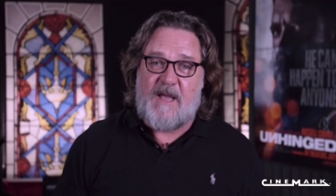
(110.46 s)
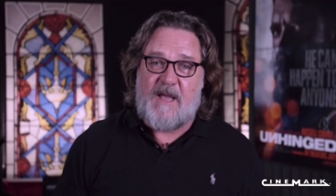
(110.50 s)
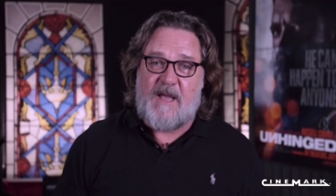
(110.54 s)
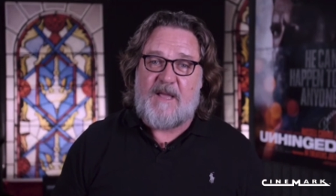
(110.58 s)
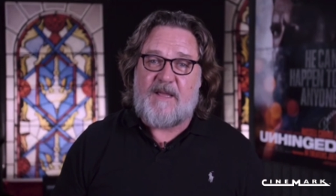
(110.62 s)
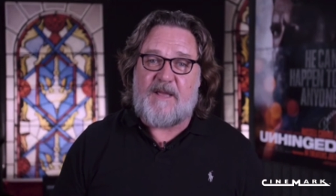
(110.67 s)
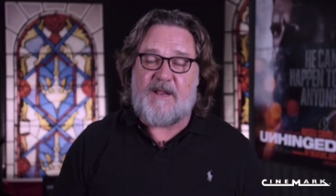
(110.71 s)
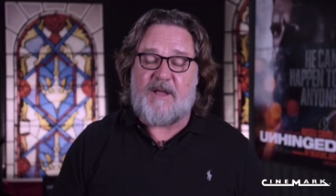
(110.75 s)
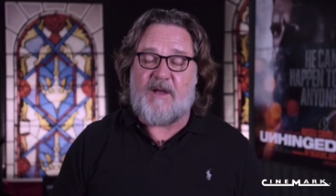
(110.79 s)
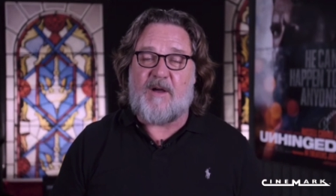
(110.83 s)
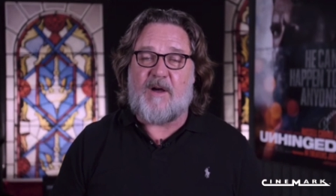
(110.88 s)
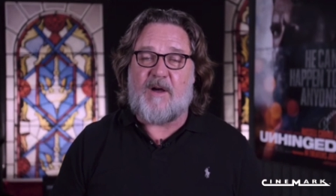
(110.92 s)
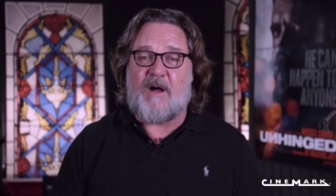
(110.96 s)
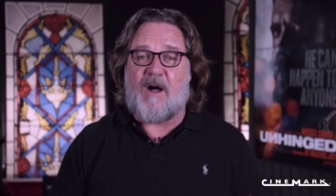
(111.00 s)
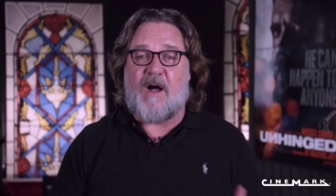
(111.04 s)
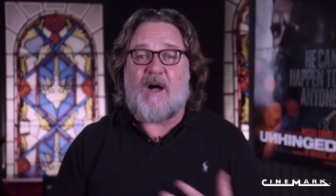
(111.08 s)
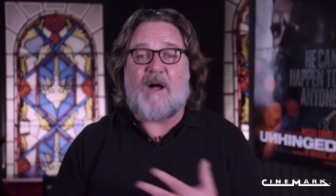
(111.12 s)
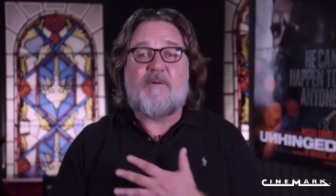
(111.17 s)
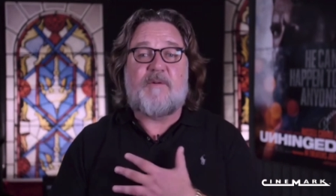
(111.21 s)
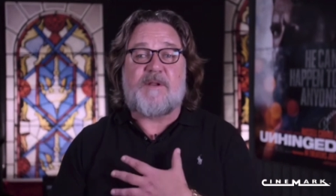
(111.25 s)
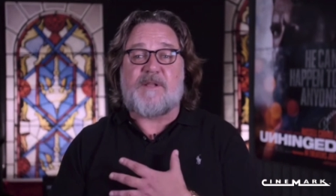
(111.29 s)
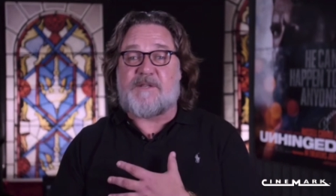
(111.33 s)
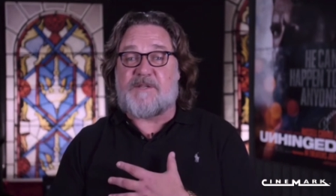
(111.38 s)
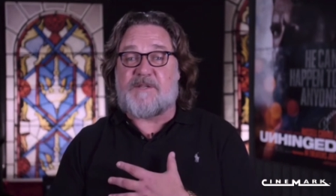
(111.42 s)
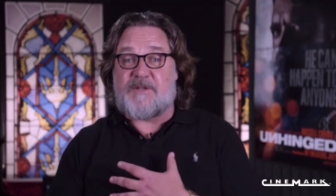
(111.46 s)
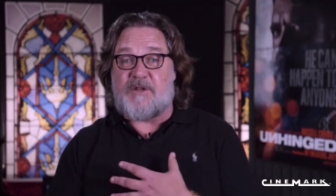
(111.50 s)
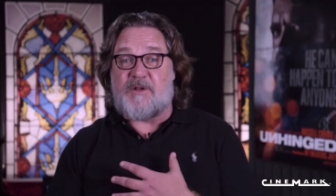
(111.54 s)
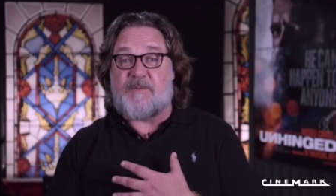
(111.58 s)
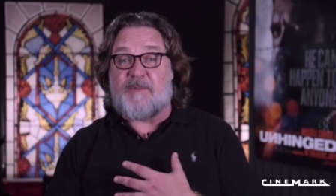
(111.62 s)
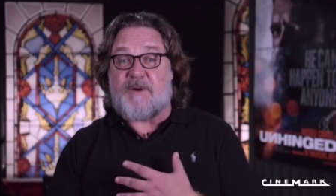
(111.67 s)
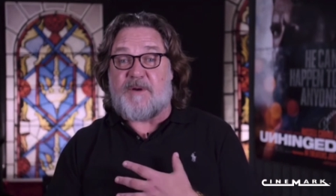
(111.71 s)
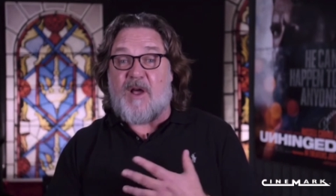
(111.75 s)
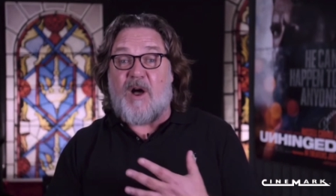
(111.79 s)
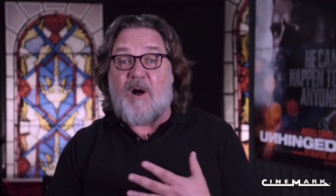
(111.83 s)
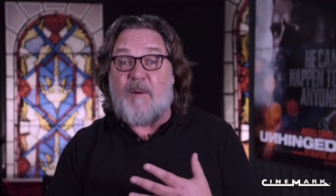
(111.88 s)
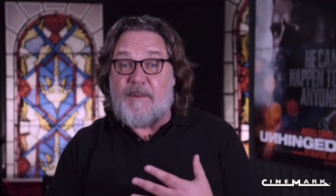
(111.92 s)
You know, I would assume
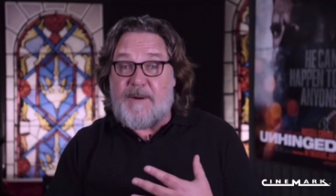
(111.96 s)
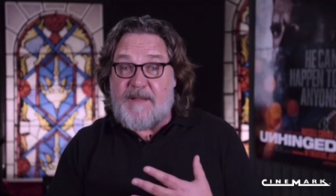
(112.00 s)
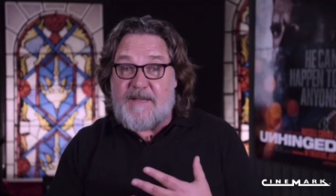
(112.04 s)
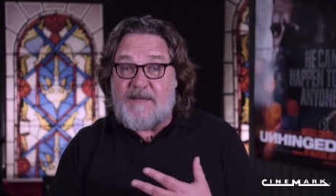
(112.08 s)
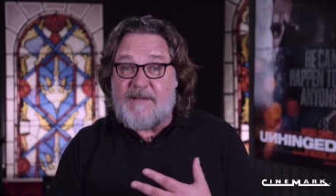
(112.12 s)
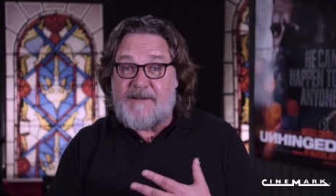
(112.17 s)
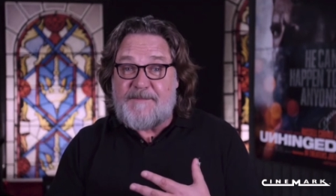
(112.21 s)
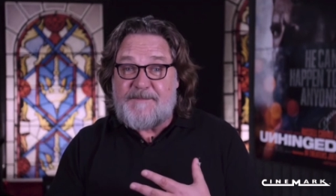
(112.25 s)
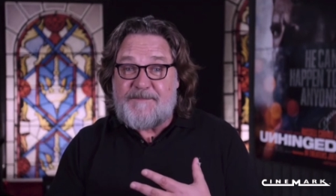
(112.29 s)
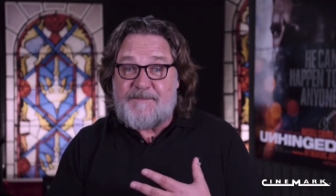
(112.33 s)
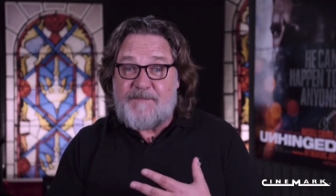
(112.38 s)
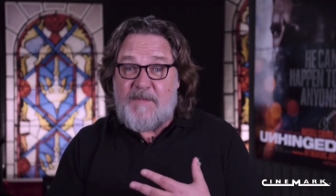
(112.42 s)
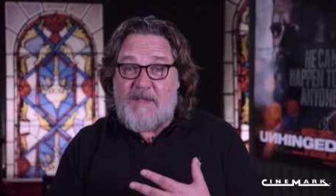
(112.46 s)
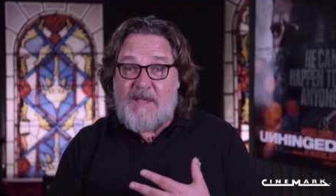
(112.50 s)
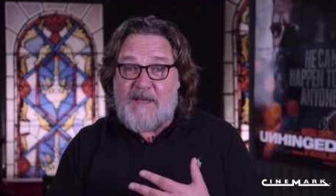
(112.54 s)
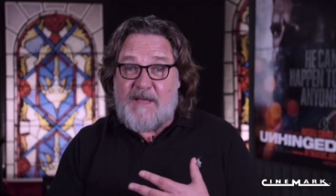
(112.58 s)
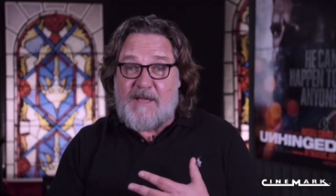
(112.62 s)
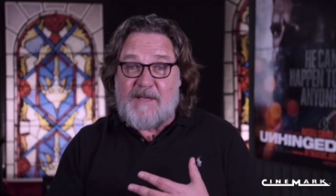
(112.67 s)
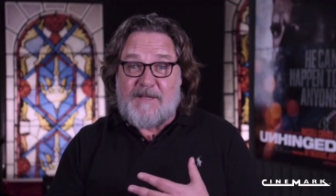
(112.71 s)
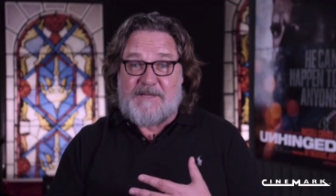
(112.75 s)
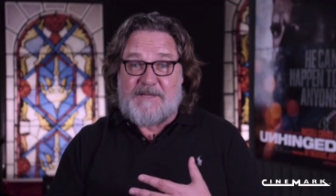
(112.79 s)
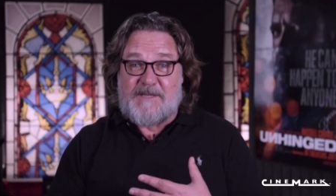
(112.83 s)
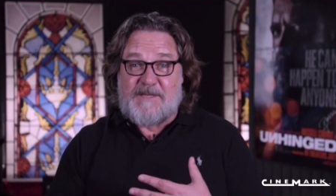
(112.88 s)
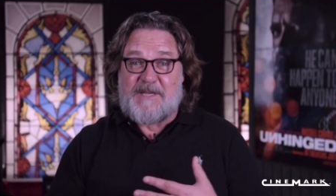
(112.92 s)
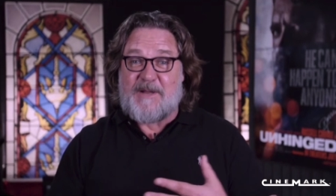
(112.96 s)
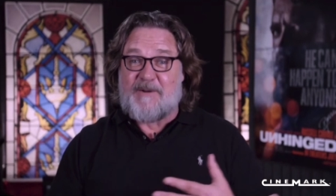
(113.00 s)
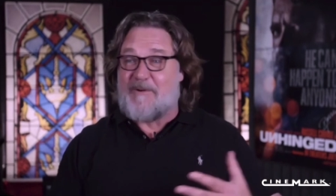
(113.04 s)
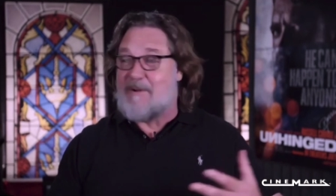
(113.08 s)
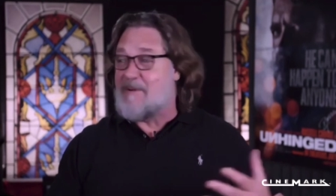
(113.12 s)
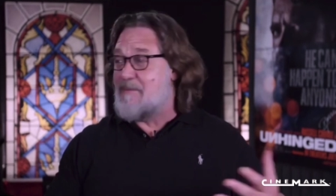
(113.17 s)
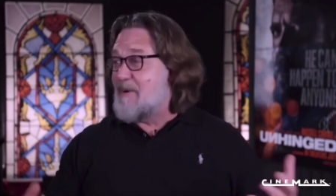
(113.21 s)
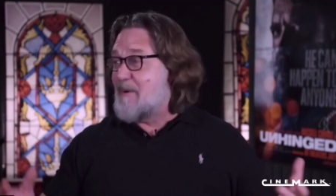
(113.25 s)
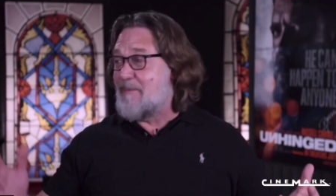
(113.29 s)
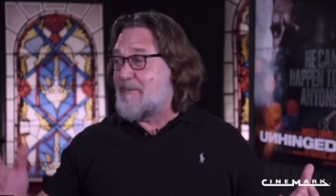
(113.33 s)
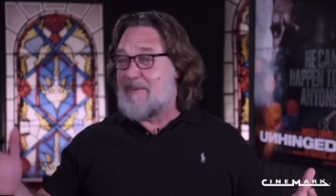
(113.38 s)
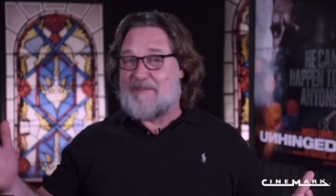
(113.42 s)
a comedy, considering
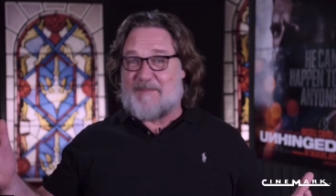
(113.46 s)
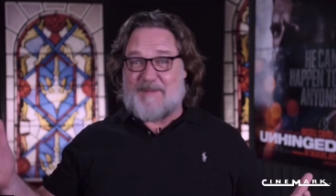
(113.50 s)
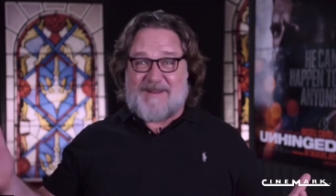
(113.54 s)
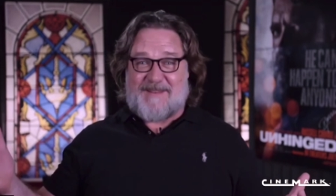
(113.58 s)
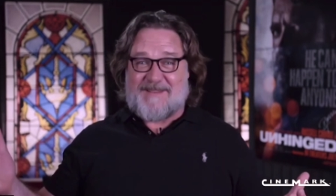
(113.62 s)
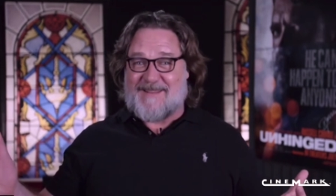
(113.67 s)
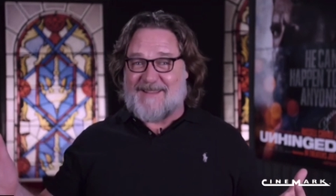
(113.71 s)
what we've been